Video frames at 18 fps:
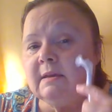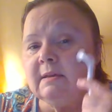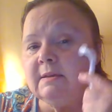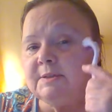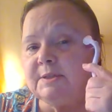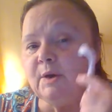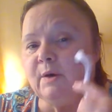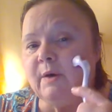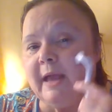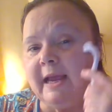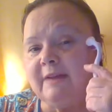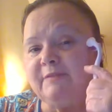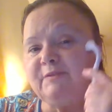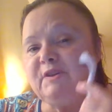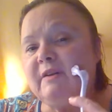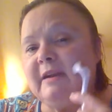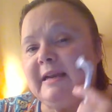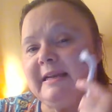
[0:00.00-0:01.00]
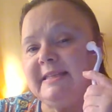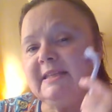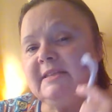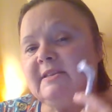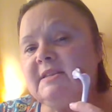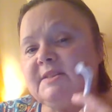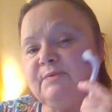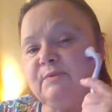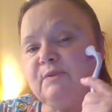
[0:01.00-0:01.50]
So after I did
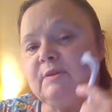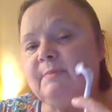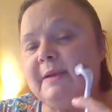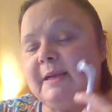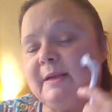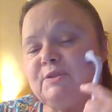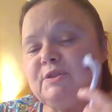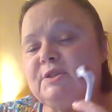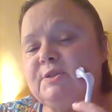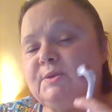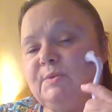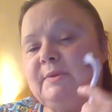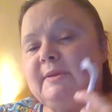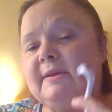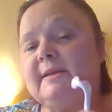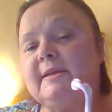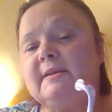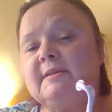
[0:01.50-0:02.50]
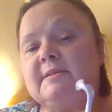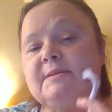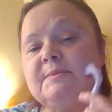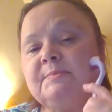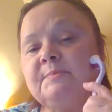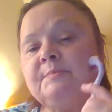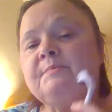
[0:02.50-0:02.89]
this for about 2 weeks,